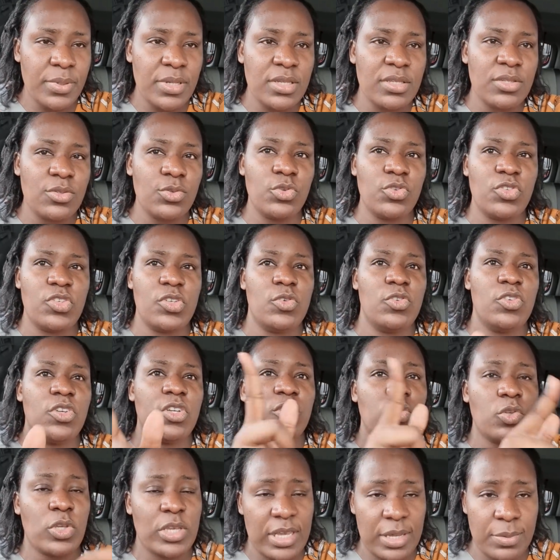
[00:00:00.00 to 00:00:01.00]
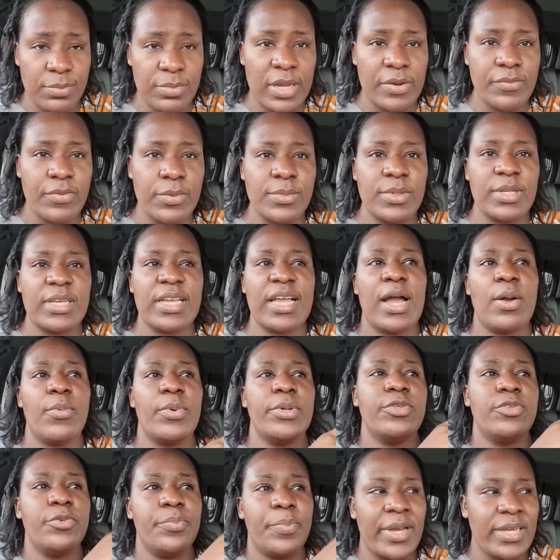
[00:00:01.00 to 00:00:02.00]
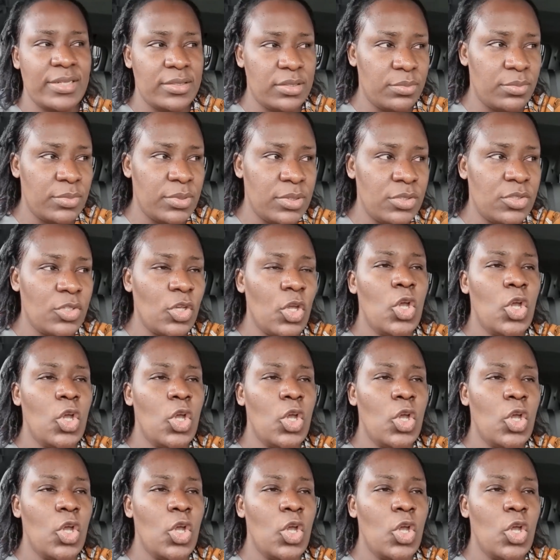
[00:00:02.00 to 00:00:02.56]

so she just came down from the car and went to buy the meat.